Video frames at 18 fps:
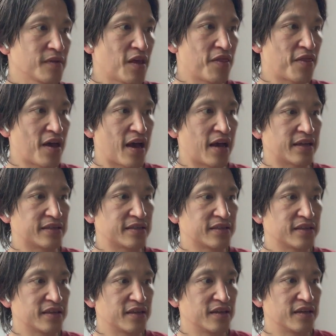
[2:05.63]

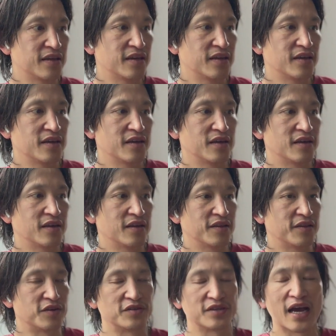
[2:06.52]
That
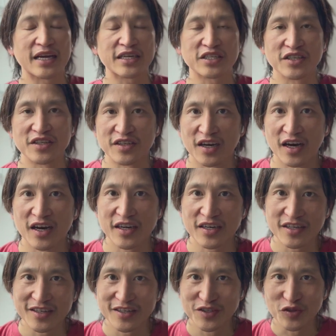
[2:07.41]
there's actually
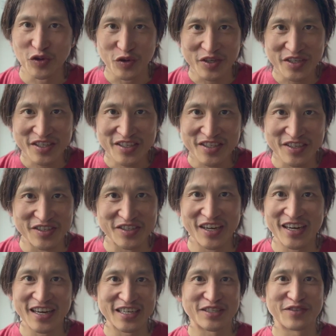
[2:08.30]
not choice. There's
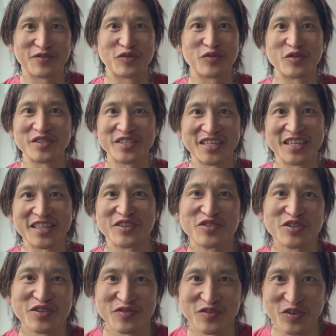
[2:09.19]
not actually free will. It's the
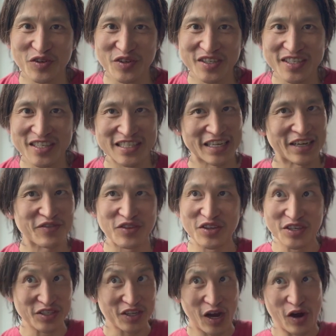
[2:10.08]
illusion of choice, because
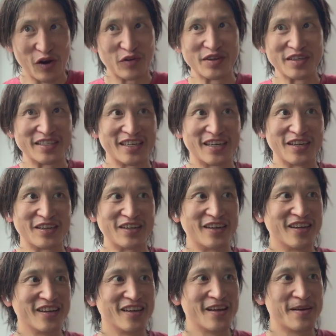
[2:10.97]
everything is already done.
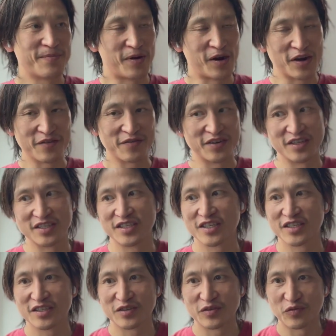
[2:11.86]
Part of it is
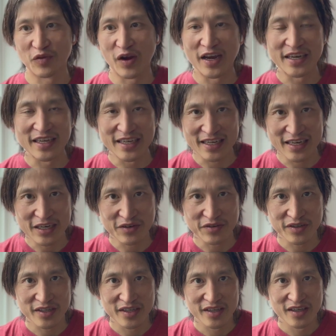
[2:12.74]
just riding it
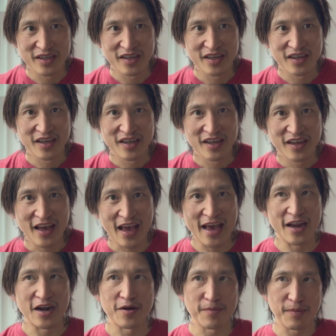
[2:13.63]
out.
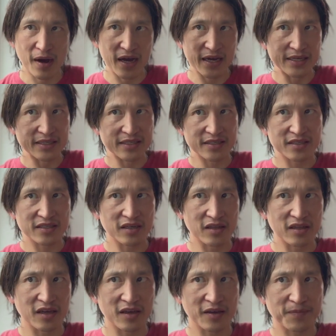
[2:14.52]
And our minds are
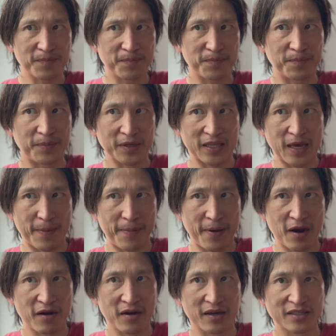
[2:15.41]
like, but that
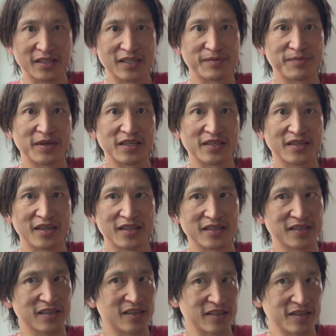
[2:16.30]
paradox doesn't make
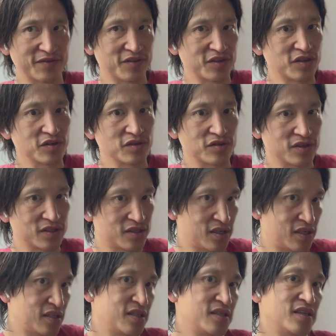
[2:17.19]
sense, because if there's no choice,
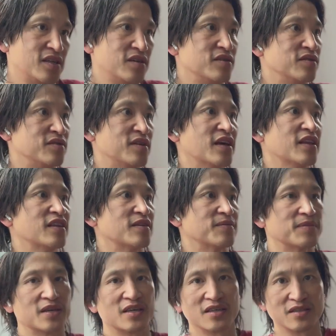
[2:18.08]
should I just sit here and do nothing?
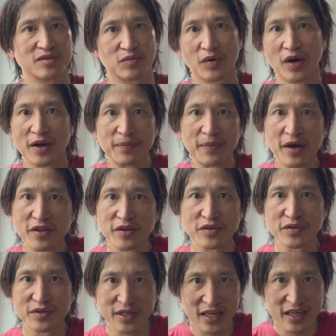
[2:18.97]
Because why bother
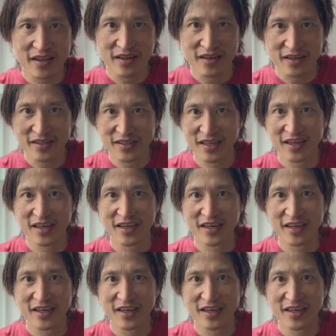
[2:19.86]
doing anything? Because